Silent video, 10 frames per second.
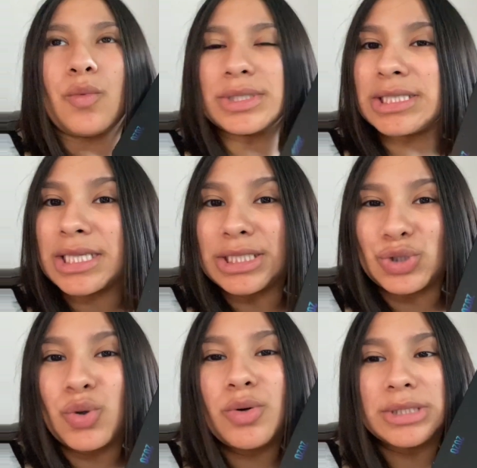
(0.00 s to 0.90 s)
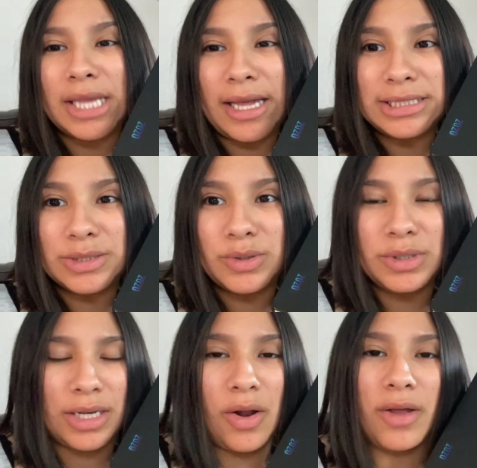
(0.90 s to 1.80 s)
Once the kids' school was canceled
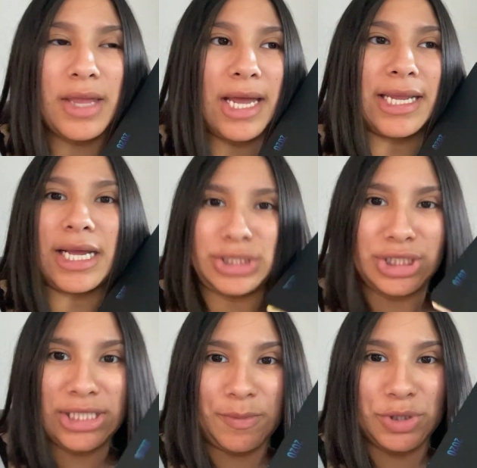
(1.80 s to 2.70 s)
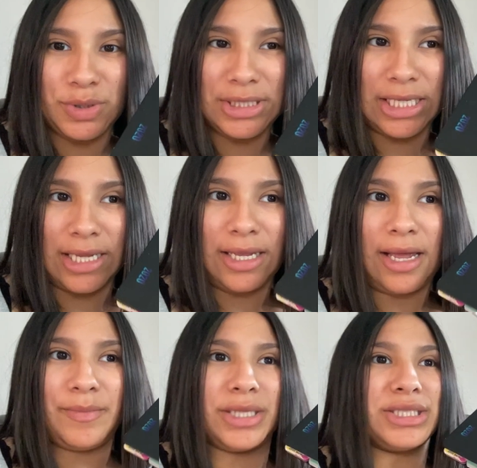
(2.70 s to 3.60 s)
and all that, like I just stopped using it
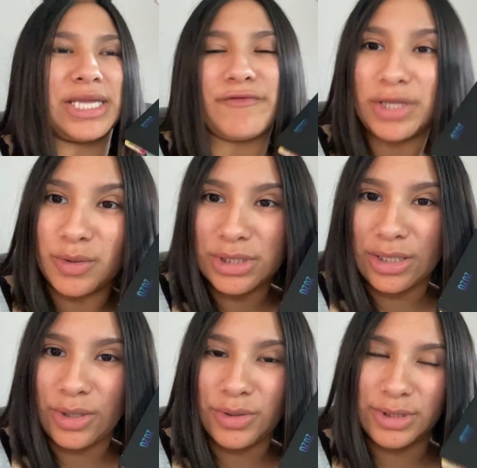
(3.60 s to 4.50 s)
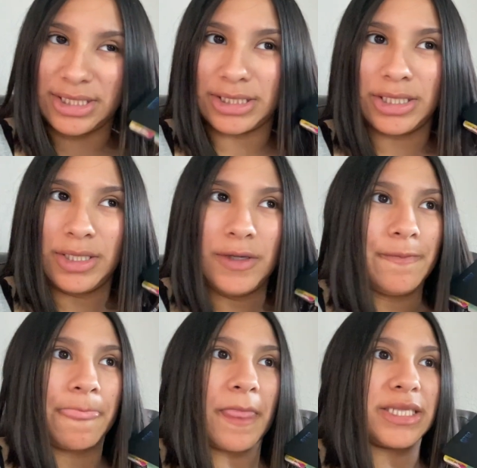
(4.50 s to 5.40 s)
because everything was closed.
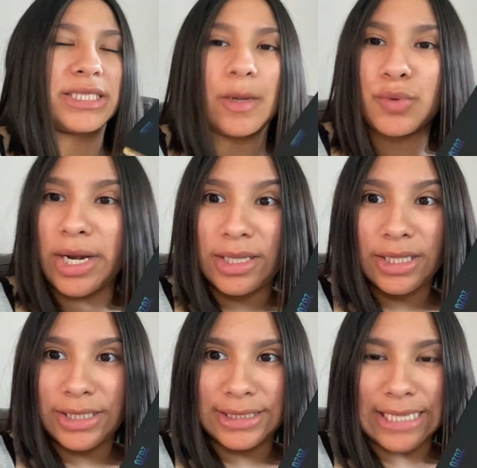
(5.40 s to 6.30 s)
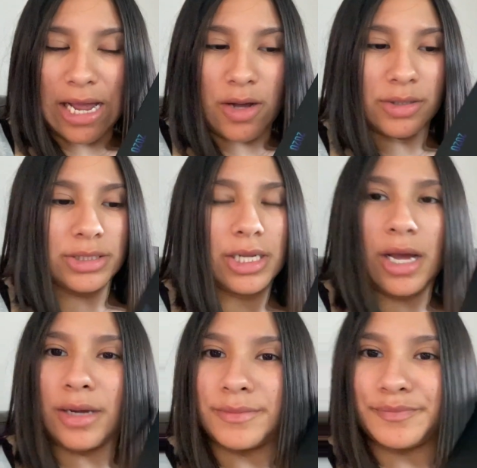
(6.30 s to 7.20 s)
Stopped writing things
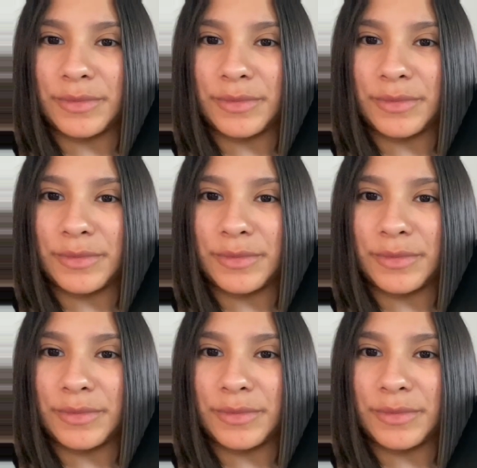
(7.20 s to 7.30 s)
down.